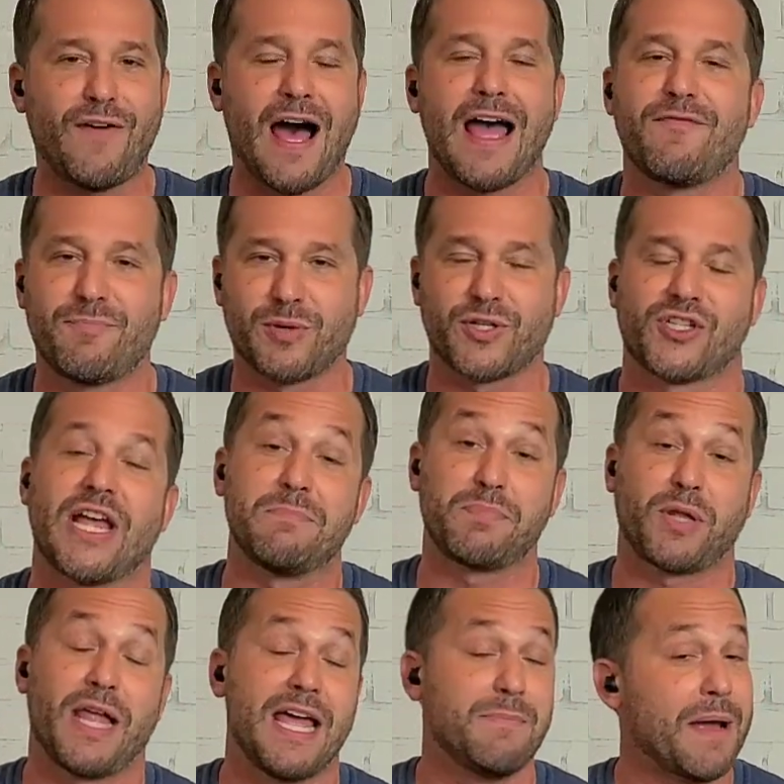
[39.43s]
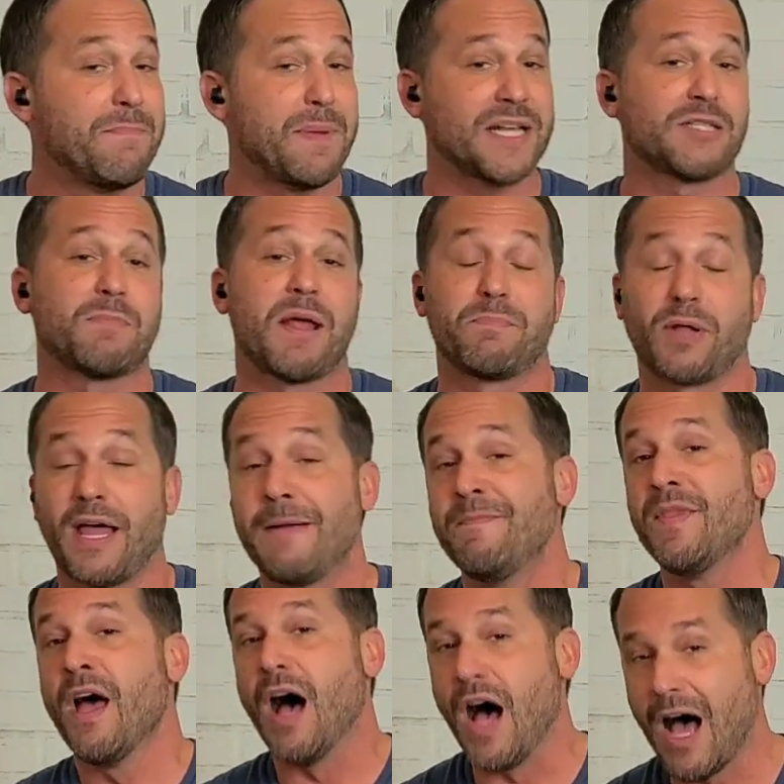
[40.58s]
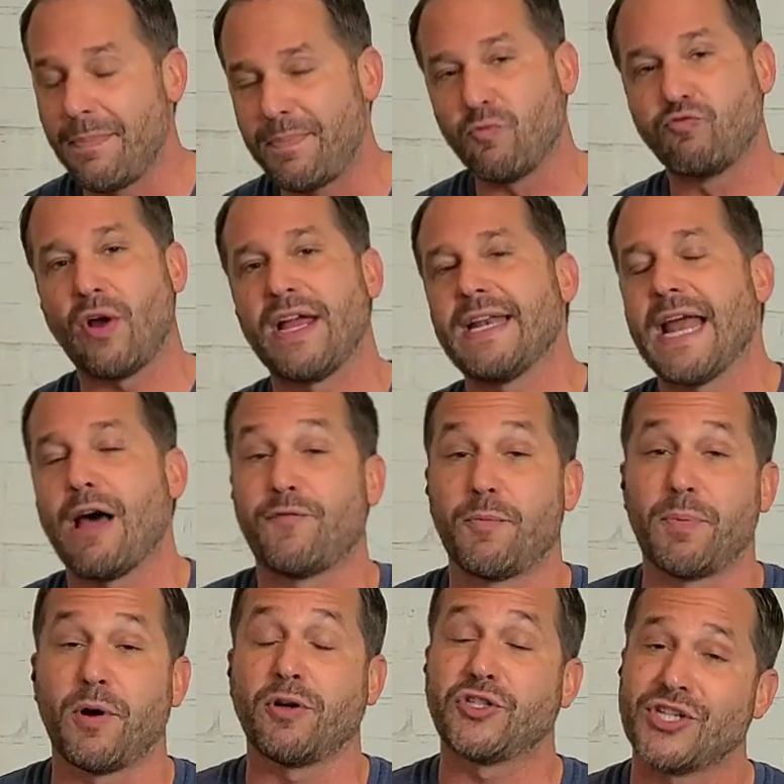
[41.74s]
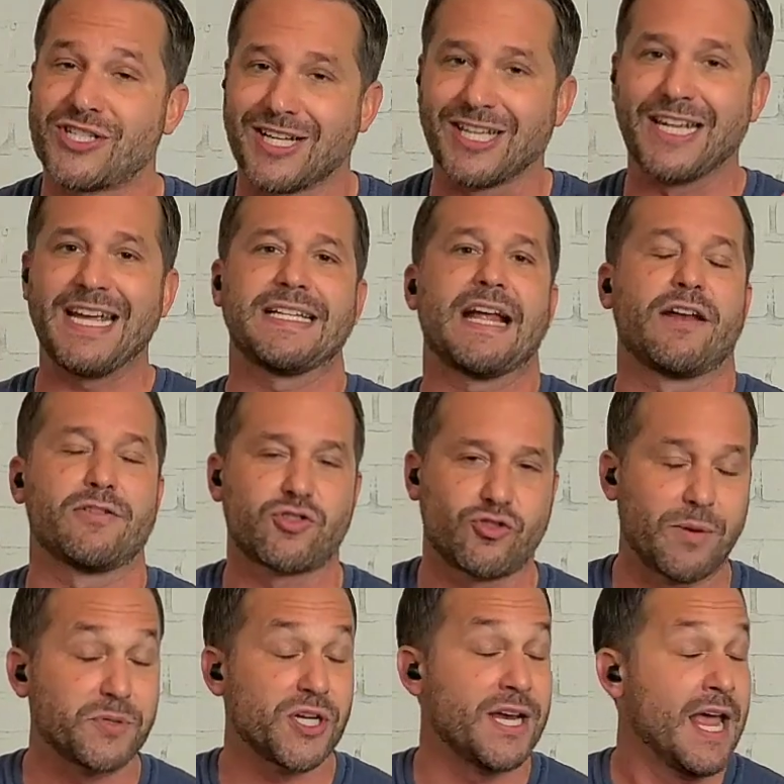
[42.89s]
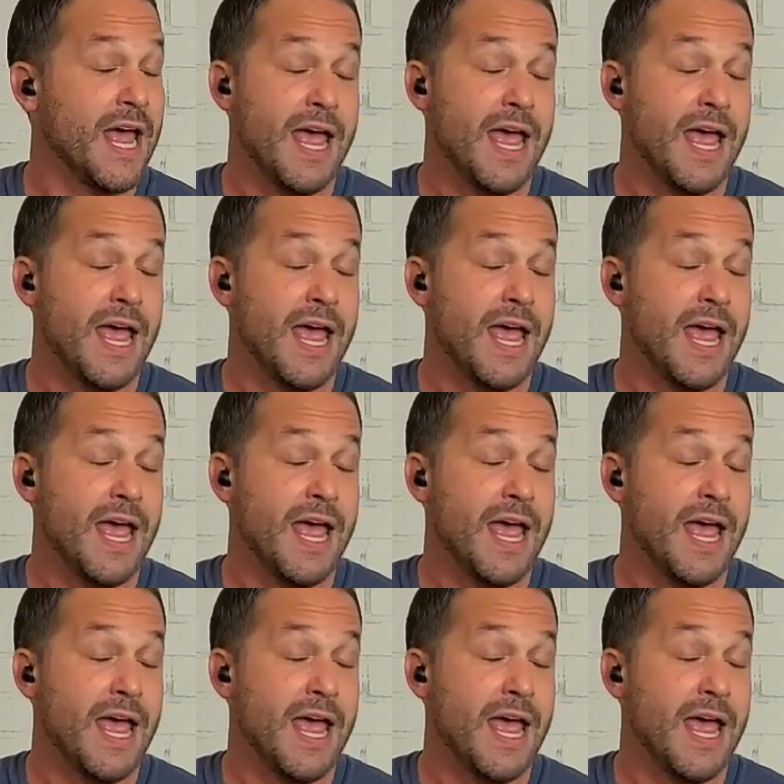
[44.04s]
5% play, my best bet play, up right now for purchase. Link down in the description.